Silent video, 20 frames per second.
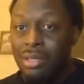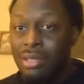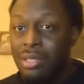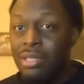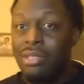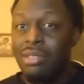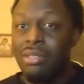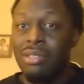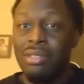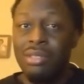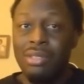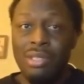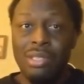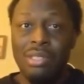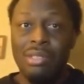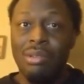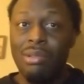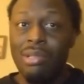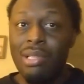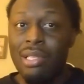
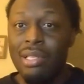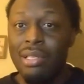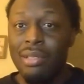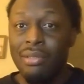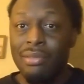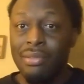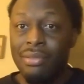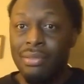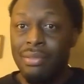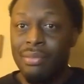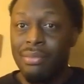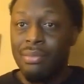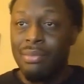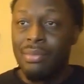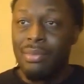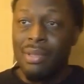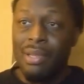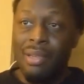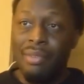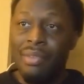she's gonna leave
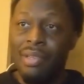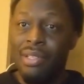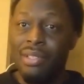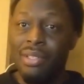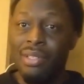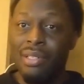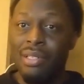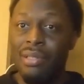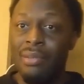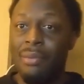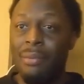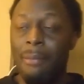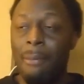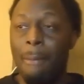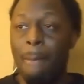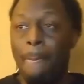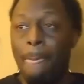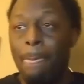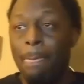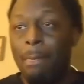eventually.
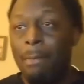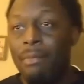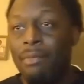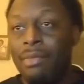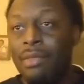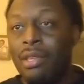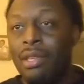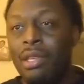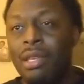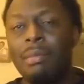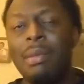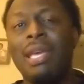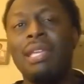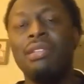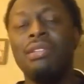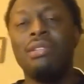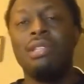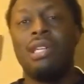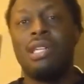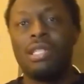
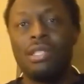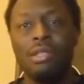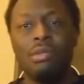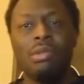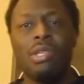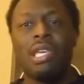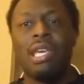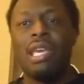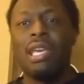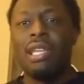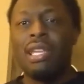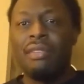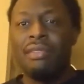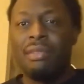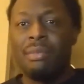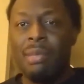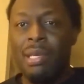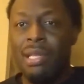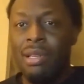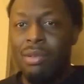Man, you look. You can't
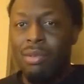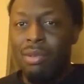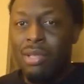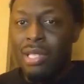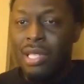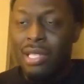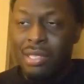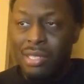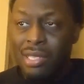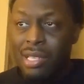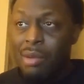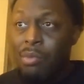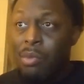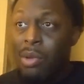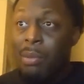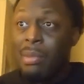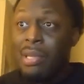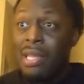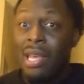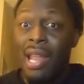even meet a. There's some
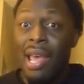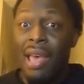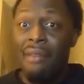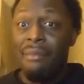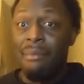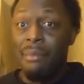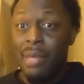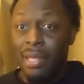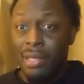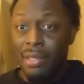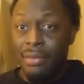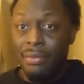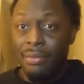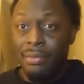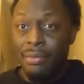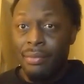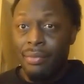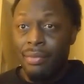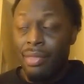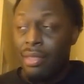women that I've met
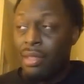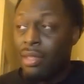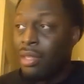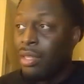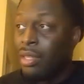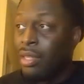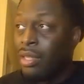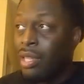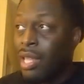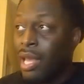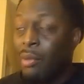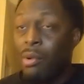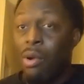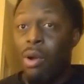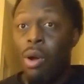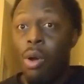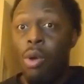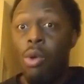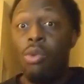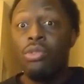that
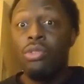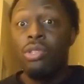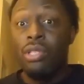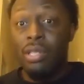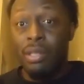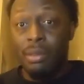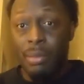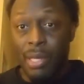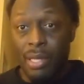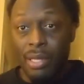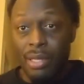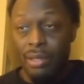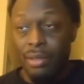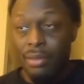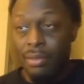were older than me,